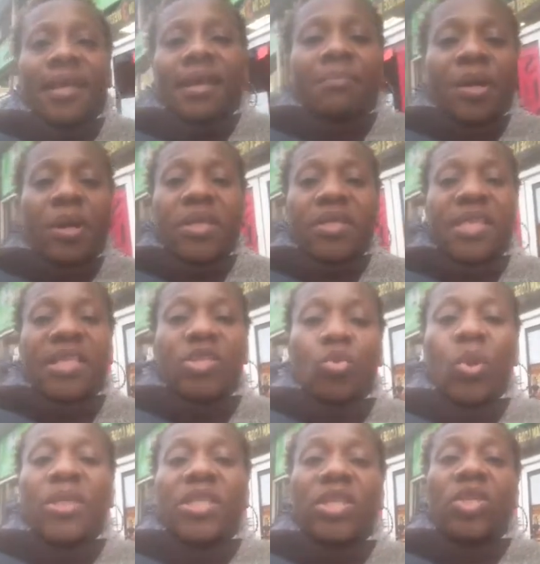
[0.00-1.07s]
Because it's
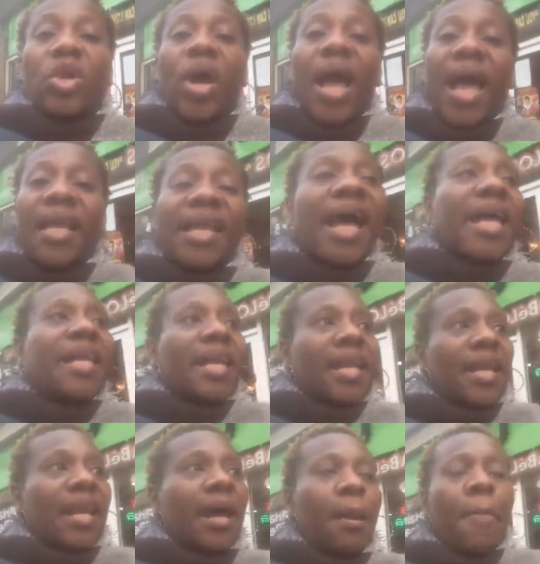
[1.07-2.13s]
what's in your hand. Hi,
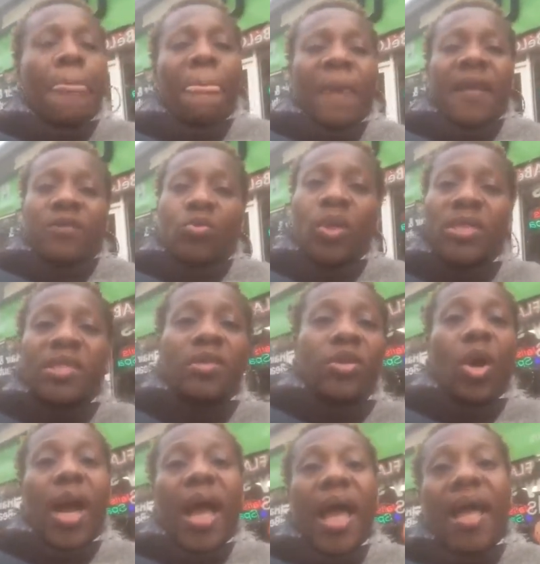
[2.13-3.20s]
Nena. It's what's in
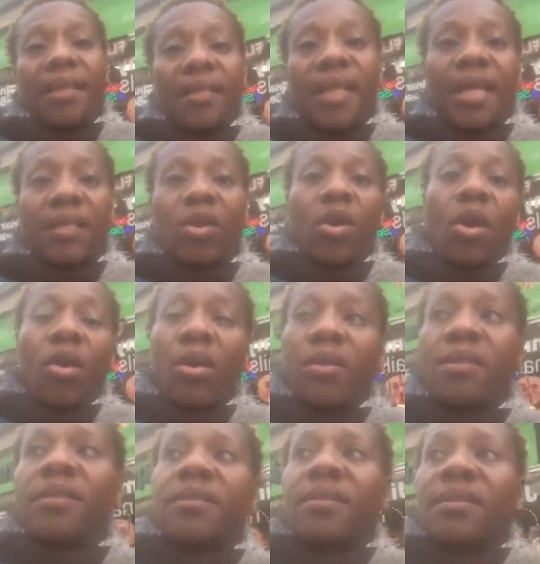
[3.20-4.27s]
your hand that God
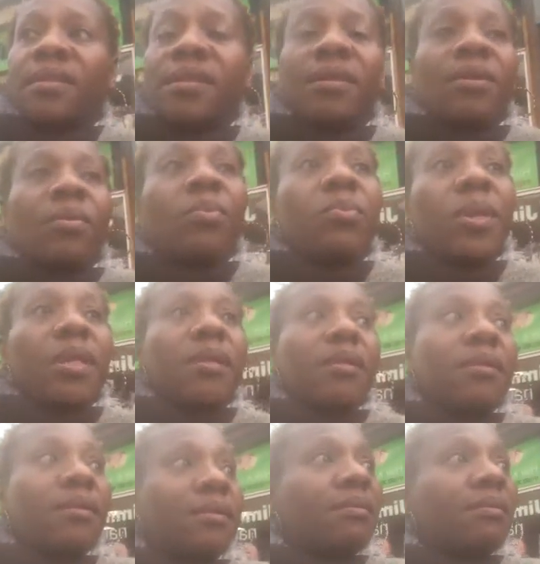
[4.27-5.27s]
will